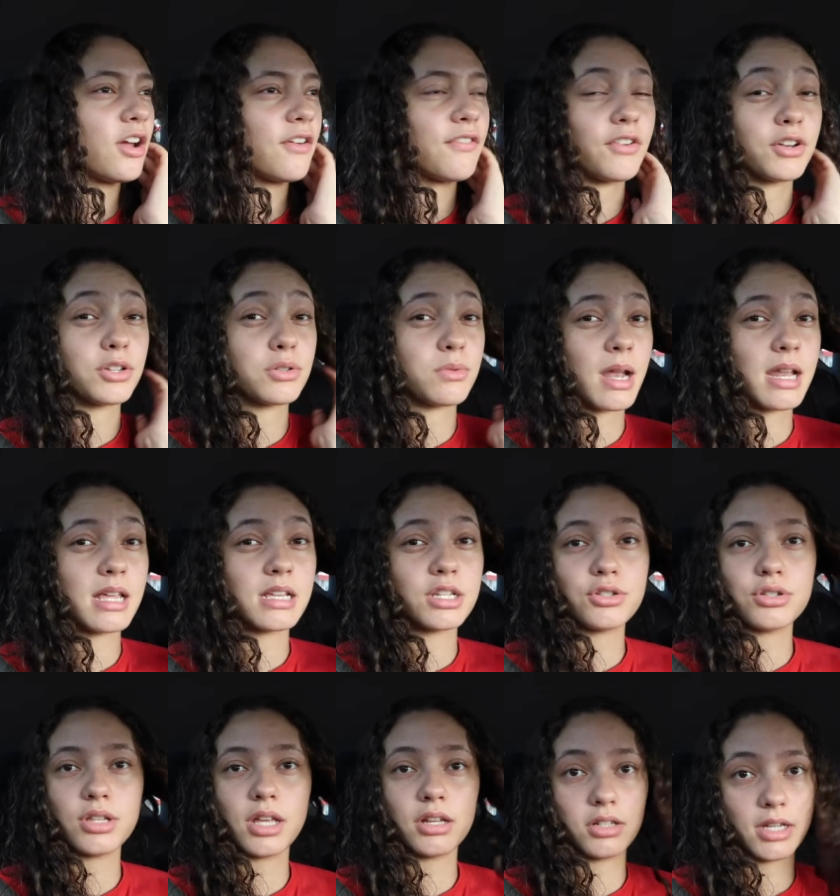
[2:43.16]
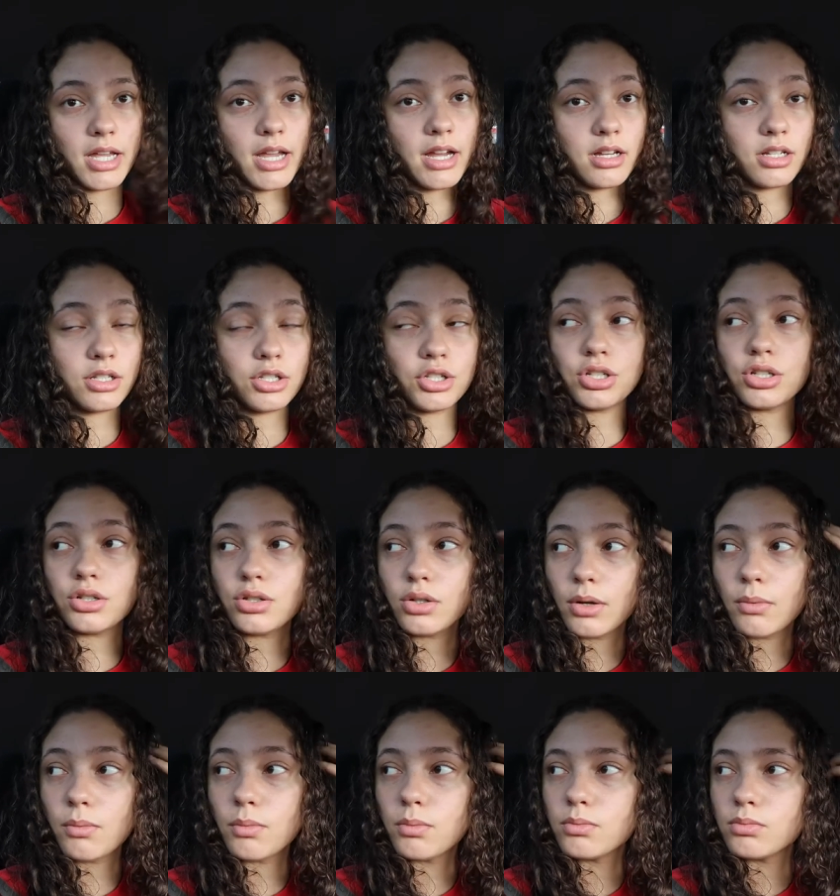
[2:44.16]
Her first wedding, she like,
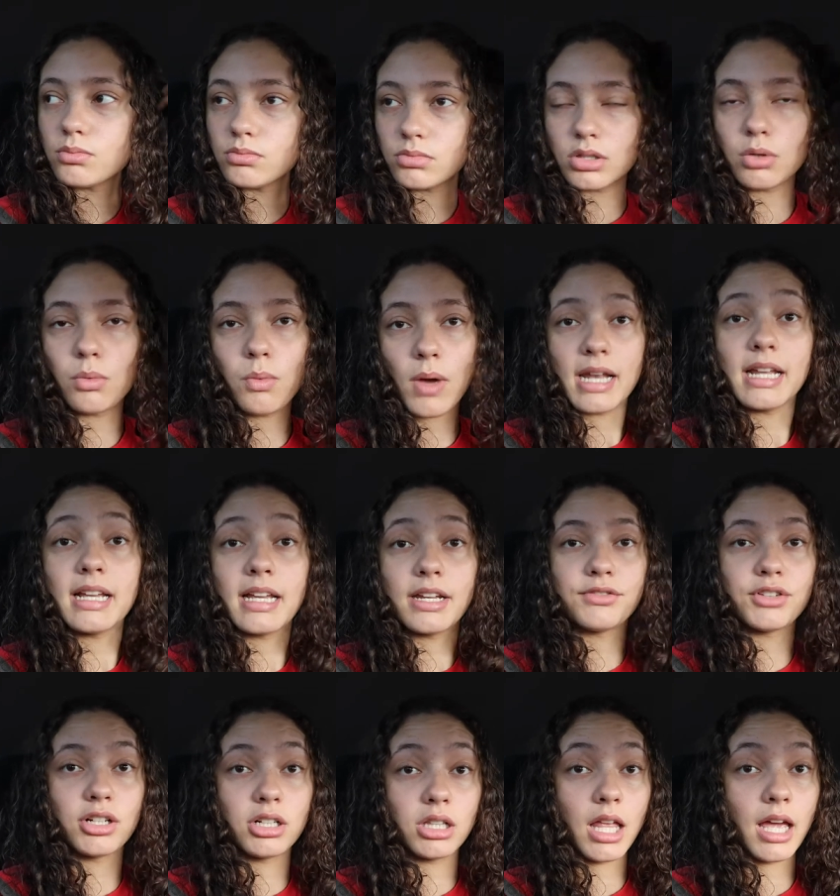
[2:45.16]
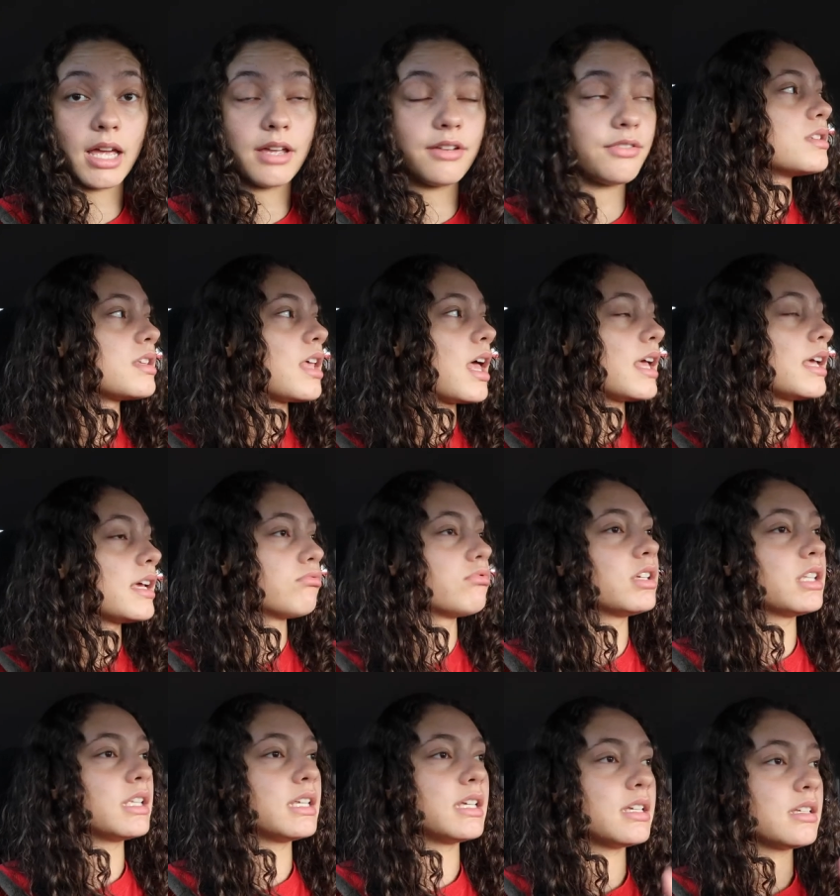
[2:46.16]
like the wedding in real life is like
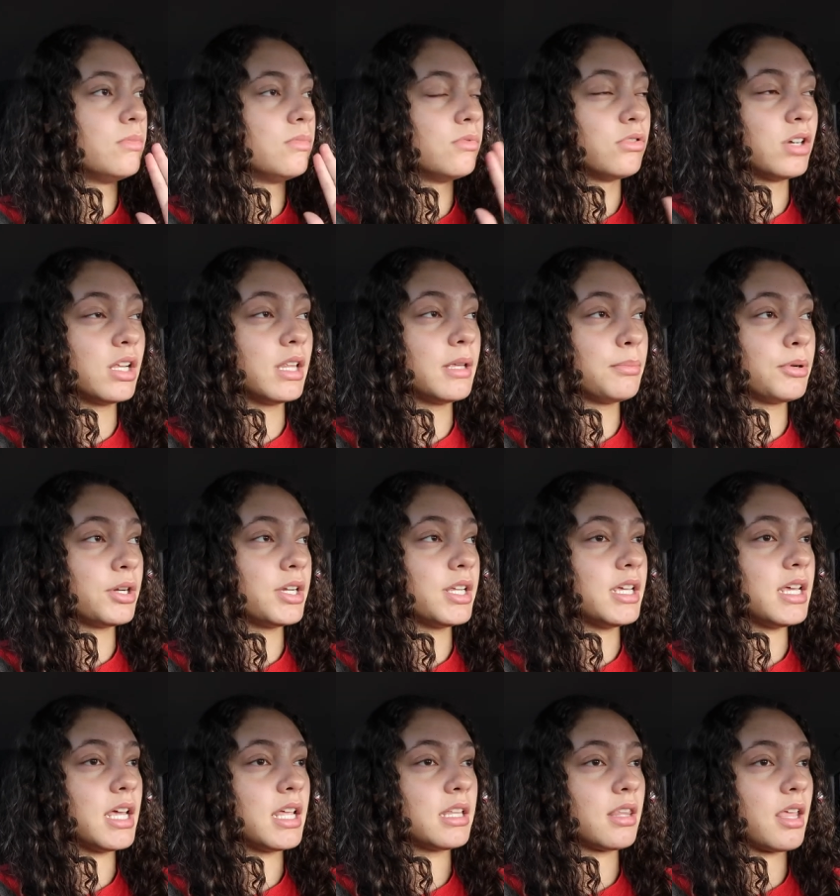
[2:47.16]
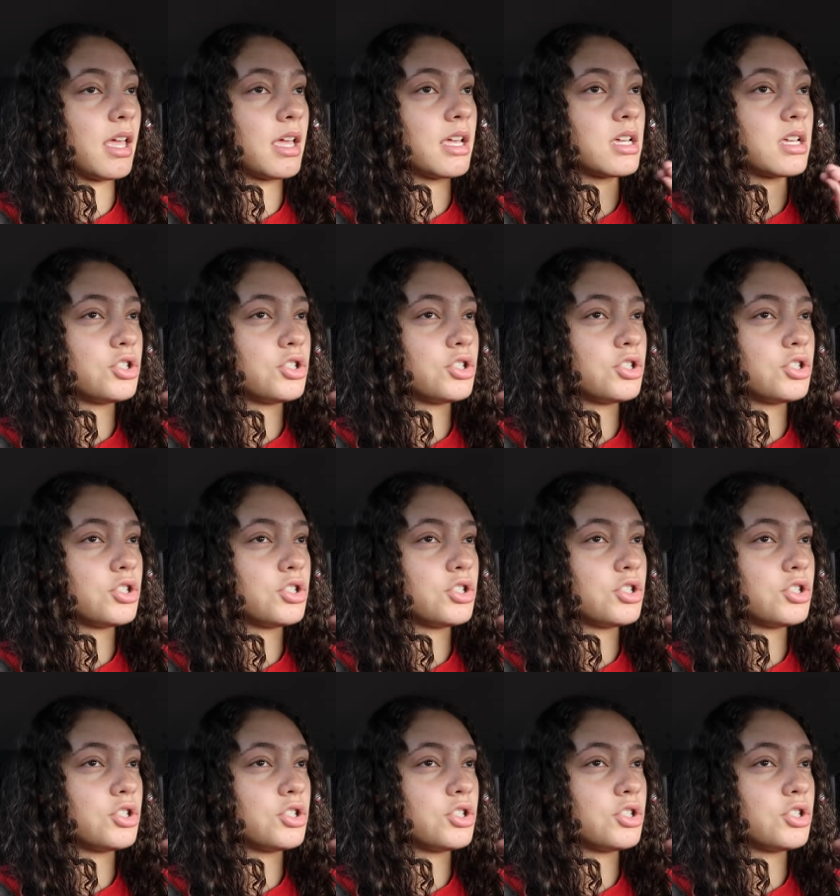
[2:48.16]
really really pretty and like